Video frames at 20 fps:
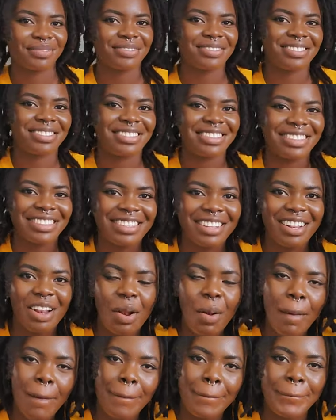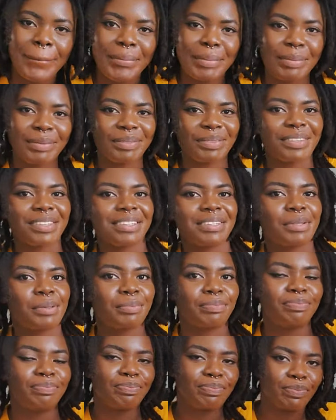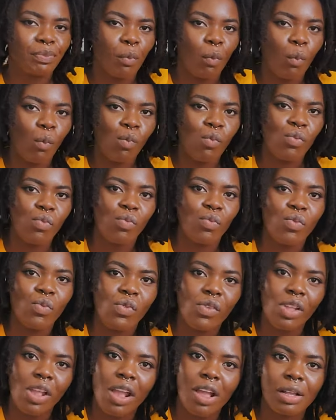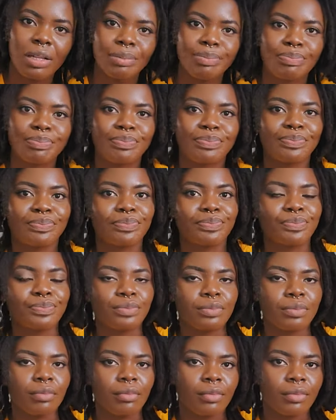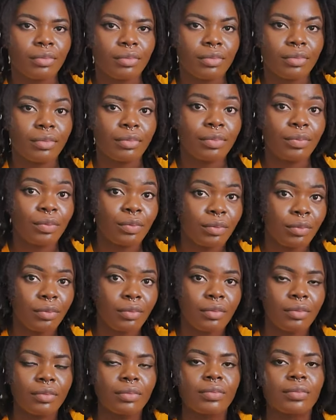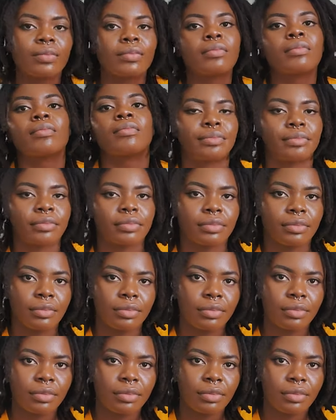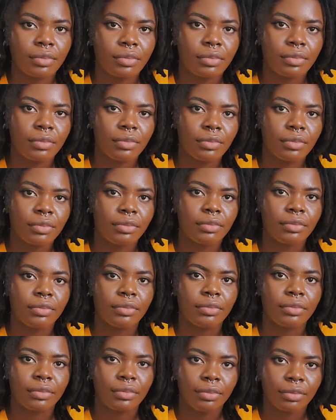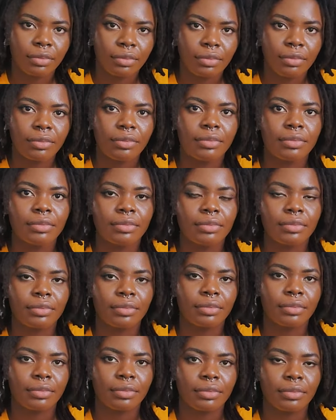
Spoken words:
No words are spoken by the person on screen.